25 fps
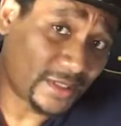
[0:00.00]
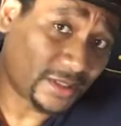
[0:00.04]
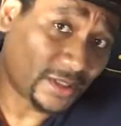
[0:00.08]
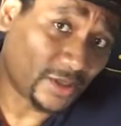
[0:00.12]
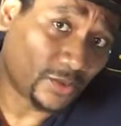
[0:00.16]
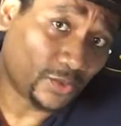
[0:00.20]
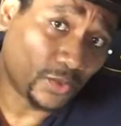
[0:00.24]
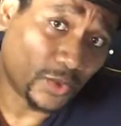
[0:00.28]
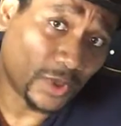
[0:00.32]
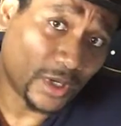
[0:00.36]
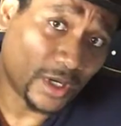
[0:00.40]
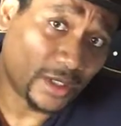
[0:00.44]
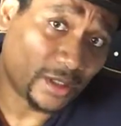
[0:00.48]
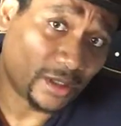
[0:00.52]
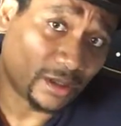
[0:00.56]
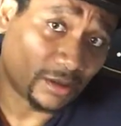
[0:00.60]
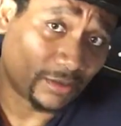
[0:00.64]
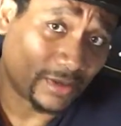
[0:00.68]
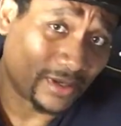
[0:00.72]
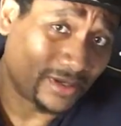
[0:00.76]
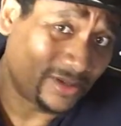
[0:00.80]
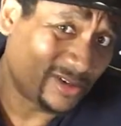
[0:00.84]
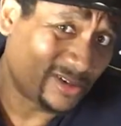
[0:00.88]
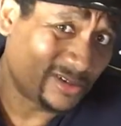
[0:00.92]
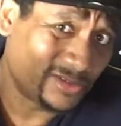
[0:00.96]
someone
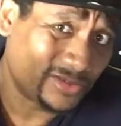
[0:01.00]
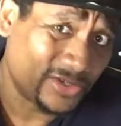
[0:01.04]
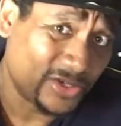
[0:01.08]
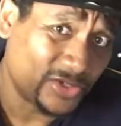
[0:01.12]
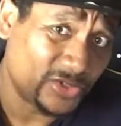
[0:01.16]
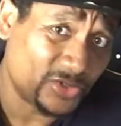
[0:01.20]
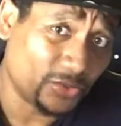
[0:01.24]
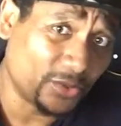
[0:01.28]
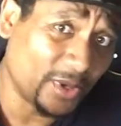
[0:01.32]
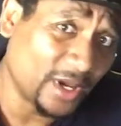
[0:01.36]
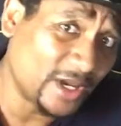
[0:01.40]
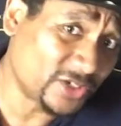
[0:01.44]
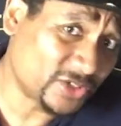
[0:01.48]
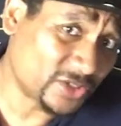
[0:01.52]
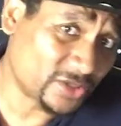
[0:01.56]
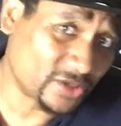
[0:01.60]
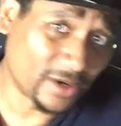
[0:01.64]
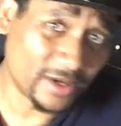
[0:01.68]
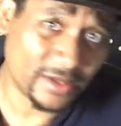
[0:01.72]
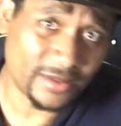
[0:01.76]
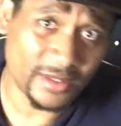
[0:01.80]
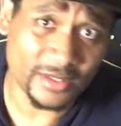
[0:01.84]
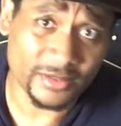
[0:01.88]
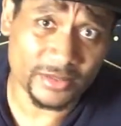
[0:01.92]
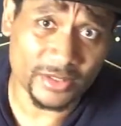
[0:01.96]
or in your situation or
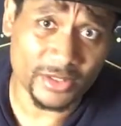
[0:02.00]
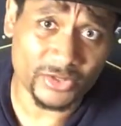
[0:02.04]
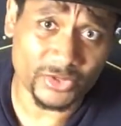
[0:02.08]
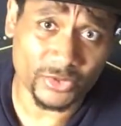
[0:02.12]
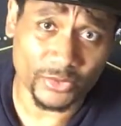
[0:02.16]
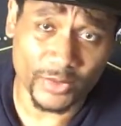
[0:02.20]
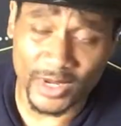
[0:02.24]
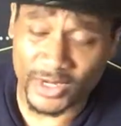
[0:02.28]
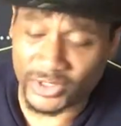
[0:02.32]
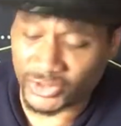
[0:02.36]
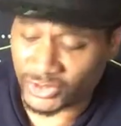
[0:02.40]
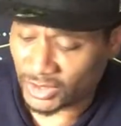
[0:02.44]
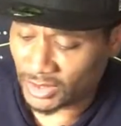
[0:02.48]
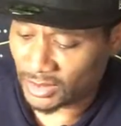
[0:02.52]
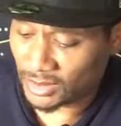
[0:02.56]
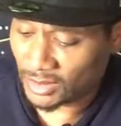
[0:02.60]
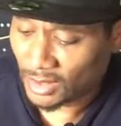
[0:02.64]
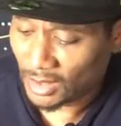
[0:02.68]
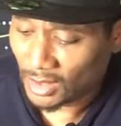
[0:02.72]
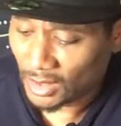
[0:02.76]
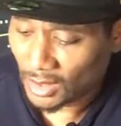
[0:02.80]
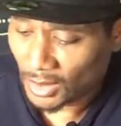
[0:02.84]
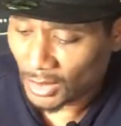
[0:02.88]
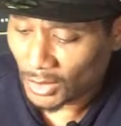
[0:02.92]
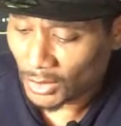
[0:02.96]
in this situation
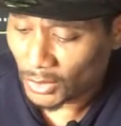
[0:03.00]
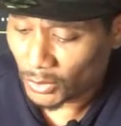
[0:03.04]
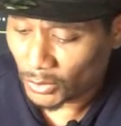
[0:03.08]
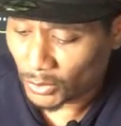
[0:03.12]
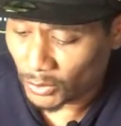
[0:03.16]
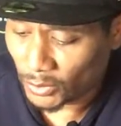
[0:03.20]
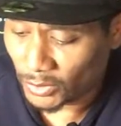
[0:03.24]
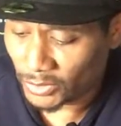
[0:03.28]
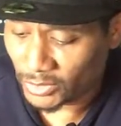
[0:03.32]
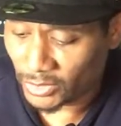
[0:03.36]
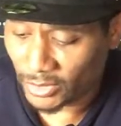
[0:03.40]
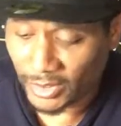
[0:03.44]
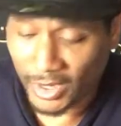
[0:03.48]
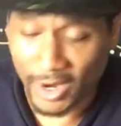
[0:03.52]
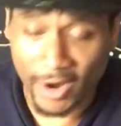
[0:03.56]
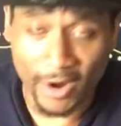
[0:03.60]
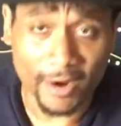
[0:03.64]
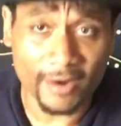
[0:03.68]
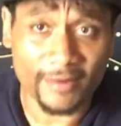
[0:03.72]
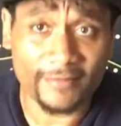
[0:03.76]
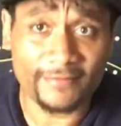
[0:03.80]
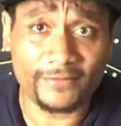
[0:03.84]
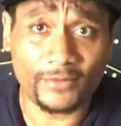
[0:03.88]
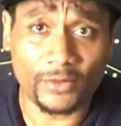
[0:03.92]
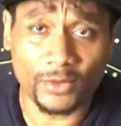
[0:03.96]
who you're
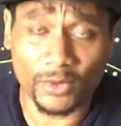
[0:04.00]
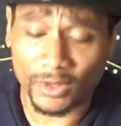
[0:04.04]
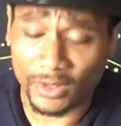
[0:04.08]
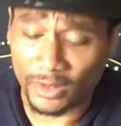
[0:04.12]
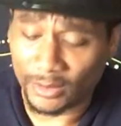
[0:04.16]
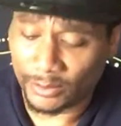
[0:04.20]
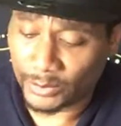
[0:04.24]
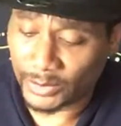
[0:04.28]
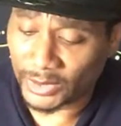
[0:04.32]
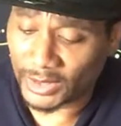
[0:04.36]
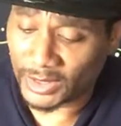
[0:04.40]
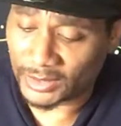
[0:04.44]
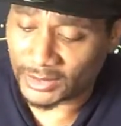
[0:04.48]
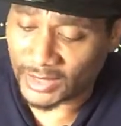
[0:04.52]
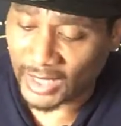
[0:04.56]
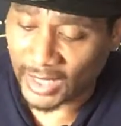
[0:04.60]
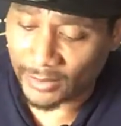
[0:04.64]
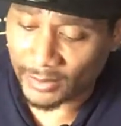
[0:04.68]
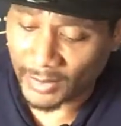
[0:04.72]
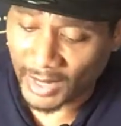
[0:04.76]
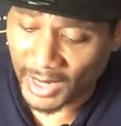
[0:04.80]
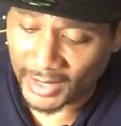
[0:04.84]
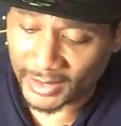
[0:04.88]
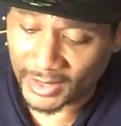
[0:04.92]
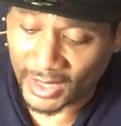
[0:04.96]
caring for, but they
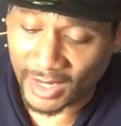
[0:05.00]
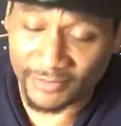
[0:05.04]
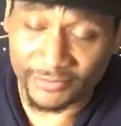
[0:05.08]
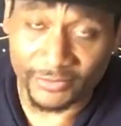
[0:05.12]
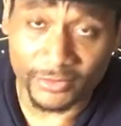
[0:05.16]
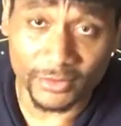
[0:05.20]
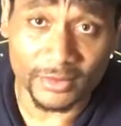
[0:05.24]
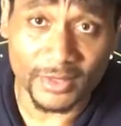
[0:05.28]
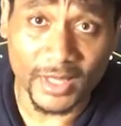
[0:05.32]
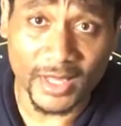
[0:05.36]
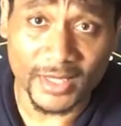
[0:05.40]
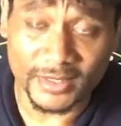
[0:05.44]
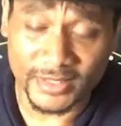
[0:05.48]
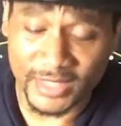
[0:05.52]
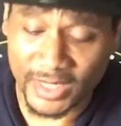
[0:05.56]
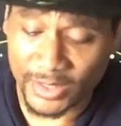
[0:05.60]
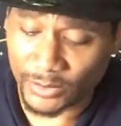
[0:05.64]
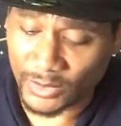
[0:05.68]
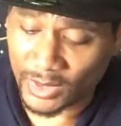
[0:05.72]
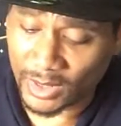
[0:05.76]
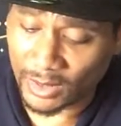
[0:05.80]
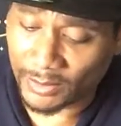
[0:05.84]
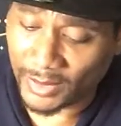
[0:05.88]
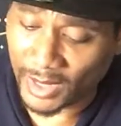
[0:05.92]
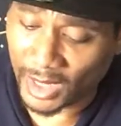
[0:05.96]
might not feel that same
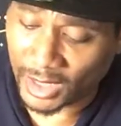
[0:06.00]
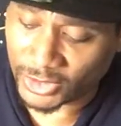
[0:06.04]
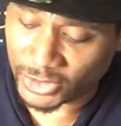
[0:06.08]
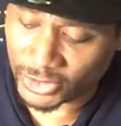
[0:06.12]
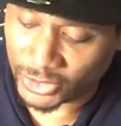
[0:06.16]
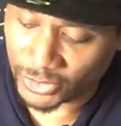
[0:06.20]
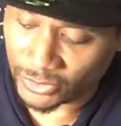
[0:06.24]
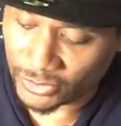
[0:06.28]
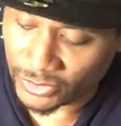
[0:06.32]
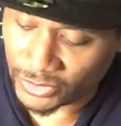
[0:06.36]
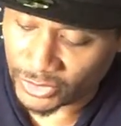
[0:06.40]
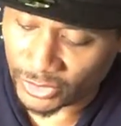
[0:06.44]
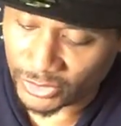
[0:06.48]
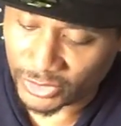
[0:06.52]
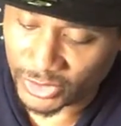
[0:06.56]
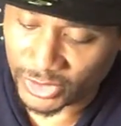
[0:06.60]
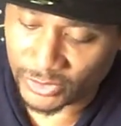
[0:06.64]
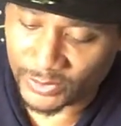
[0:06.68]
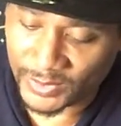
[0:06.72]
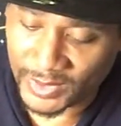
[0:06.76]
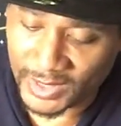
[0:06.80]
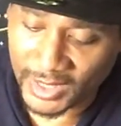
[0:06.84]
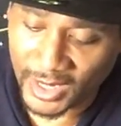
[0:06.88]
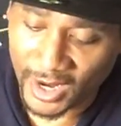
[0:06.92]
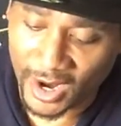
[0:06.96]
way about you. So just
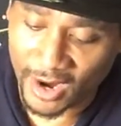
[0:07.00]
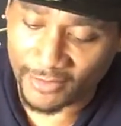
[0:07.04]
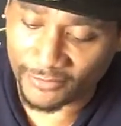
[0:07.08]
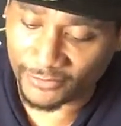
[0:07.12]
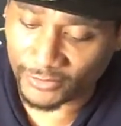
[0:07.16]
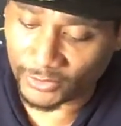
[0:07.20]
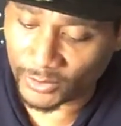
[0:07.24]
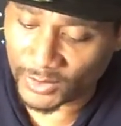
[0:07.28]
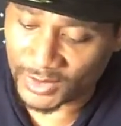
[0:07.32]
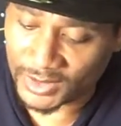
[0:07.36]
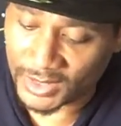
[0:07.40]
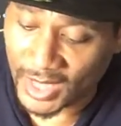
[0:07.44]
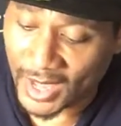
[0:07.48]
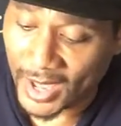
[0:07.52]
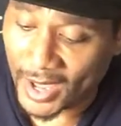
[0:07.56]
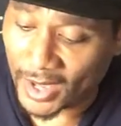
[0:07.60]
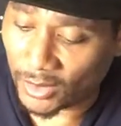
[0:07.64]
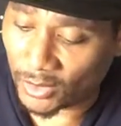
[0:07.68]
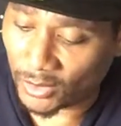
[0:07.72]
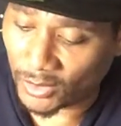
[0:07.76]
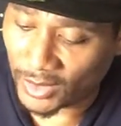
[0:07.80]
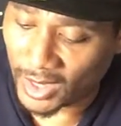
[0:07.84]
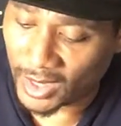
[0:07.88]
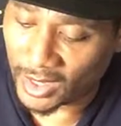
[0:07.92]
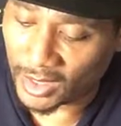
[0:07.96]
be careful with that.
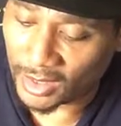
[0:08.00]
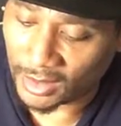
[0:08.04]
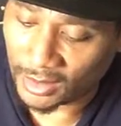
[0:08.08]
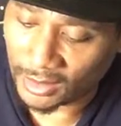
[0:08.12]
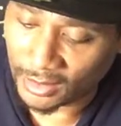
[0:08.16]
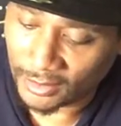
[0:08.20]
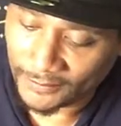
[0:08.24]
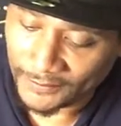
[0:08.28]
Okay.